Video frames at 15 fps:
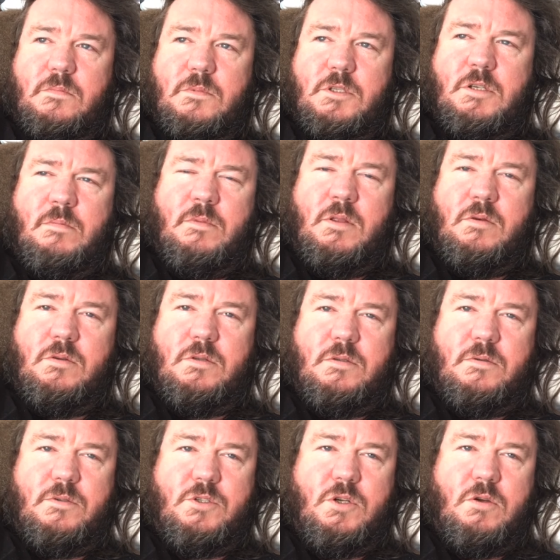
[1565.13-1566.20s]
Some of those
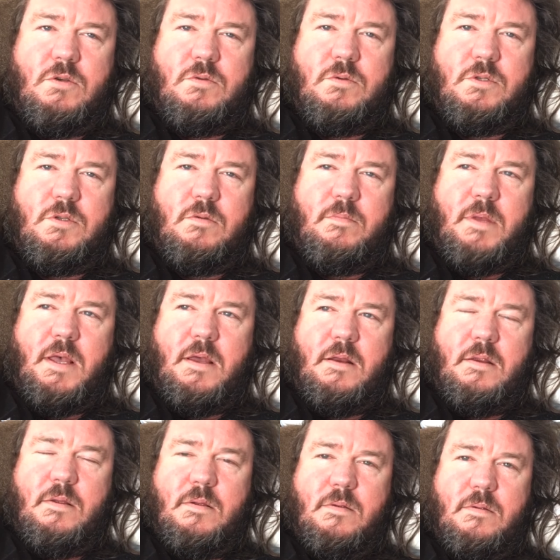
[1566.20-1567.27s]
shows were so
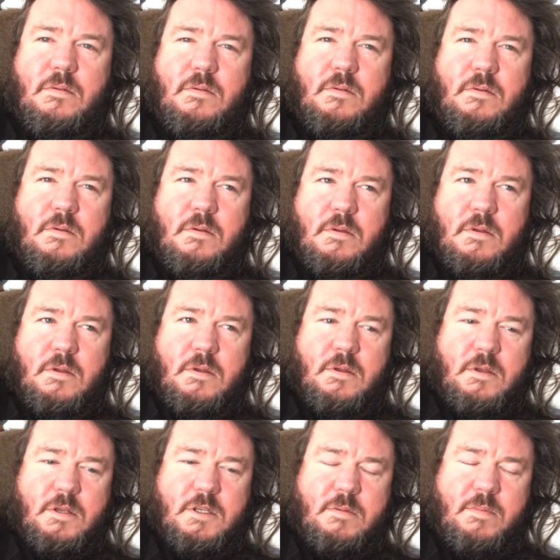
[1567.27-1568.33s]
bad.
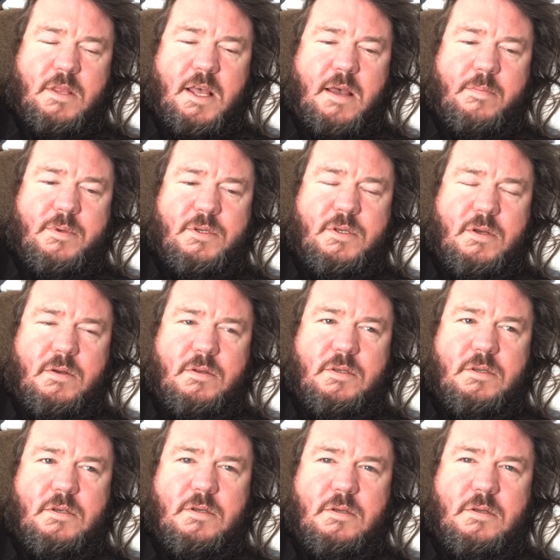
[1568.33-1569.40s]
Some of the
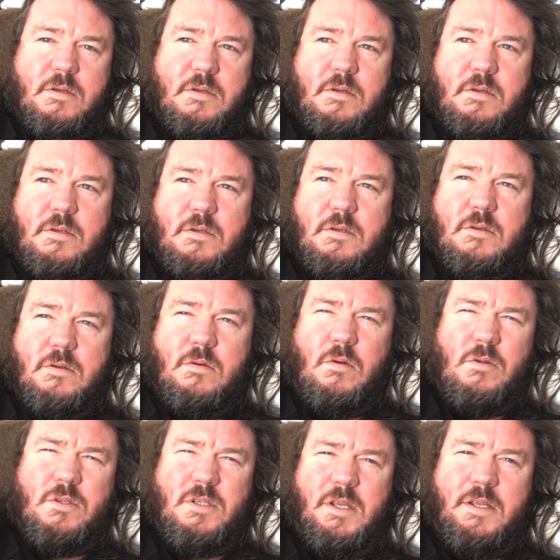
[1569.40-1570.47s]
episodes,
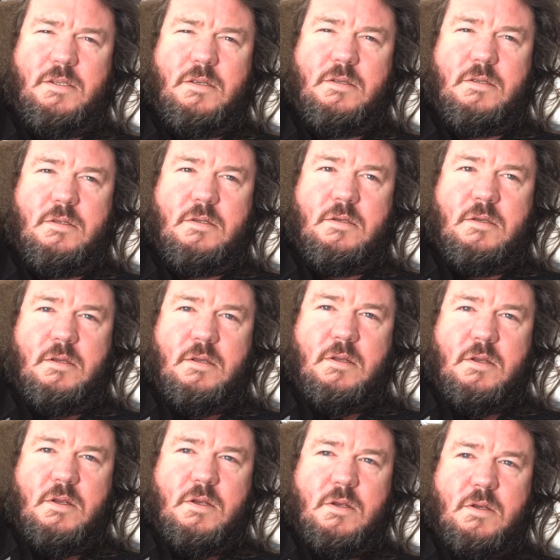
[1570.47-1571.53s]
whole seasons,
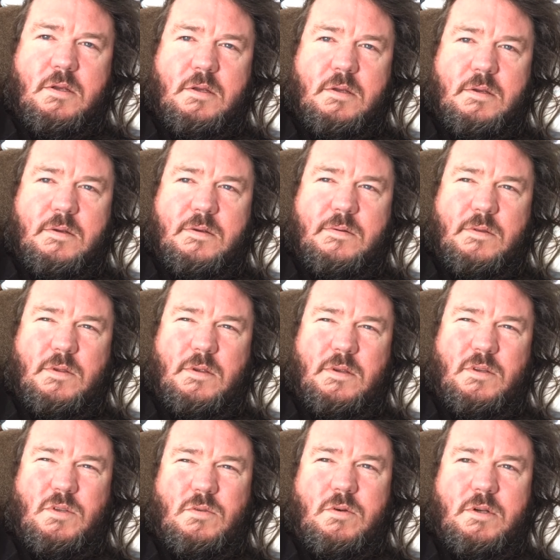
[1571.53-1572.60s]

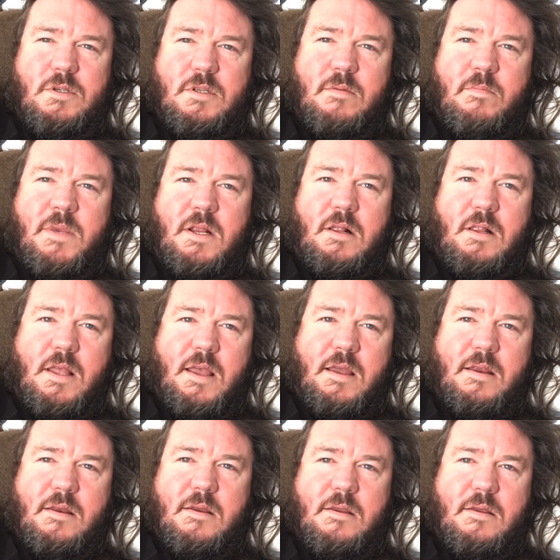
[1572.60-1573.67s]
towards the middle
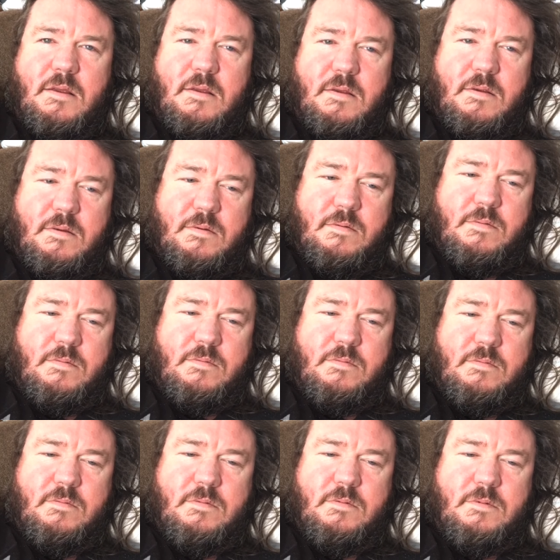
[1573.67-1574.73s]
end,
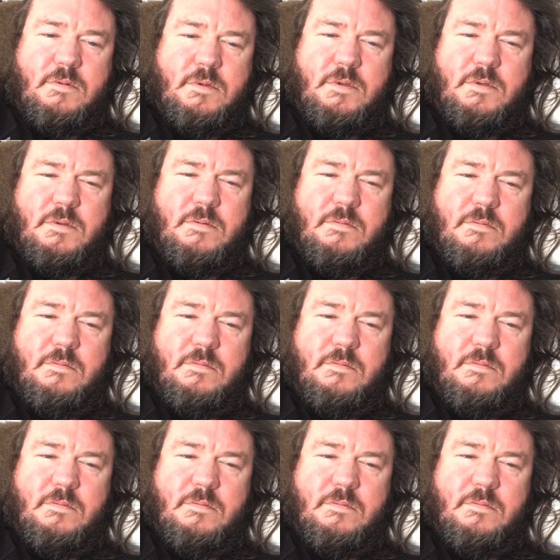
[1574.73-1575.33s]
just